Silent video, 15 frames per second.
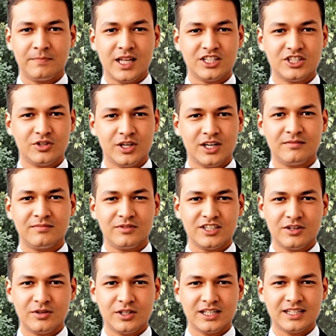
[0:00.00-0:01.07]
history,
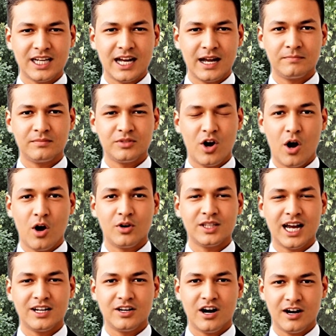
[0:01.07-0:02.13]
physical exam, the whole
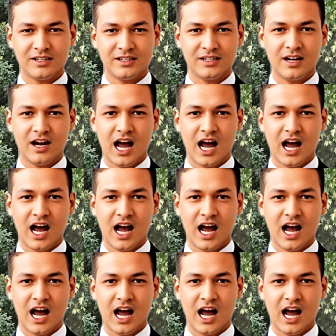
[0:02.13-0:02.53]
9 yards.